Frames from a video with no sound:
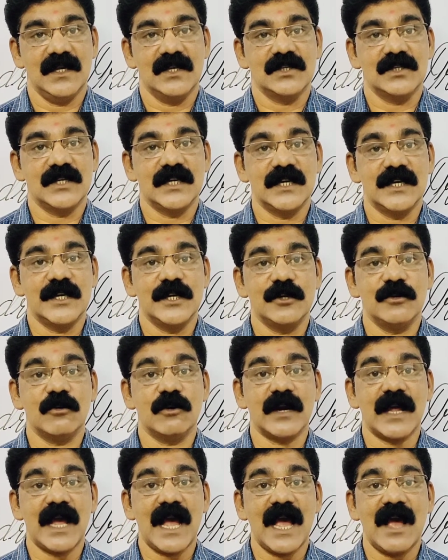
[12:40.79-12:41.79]
she did
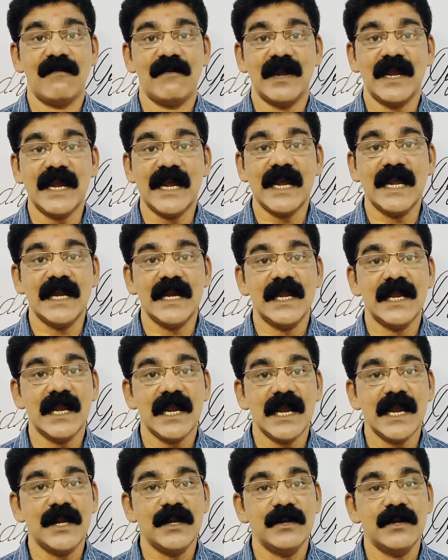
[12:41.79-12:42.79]
not have
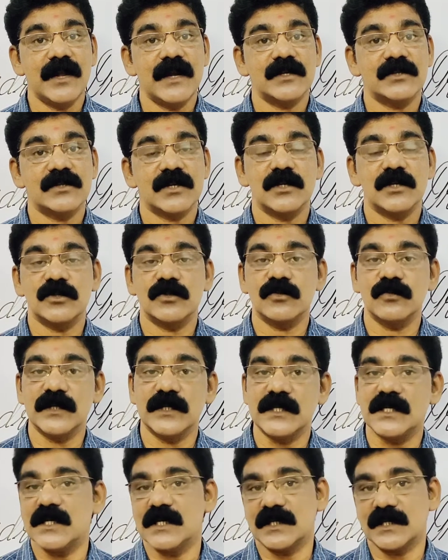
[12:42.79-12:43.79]
any intention to
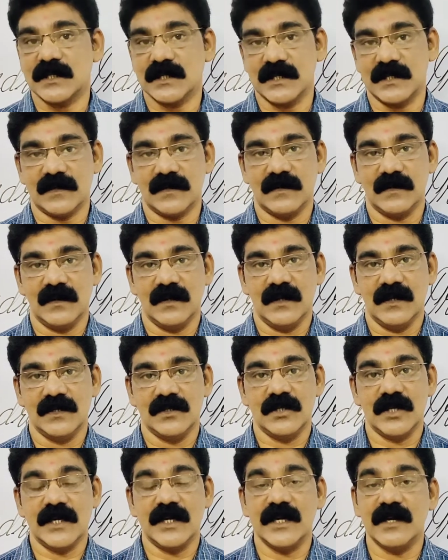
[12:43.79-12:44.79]
hurt her.
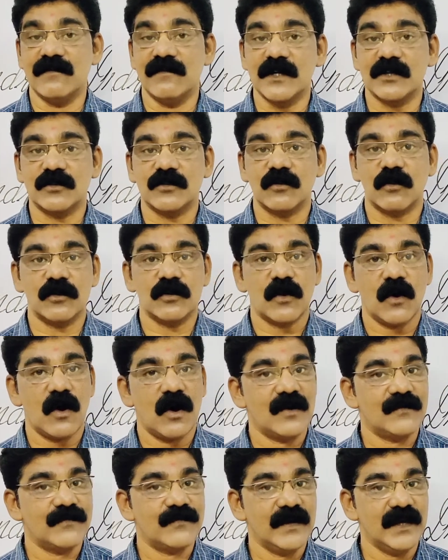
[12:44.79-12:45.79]
She never thought of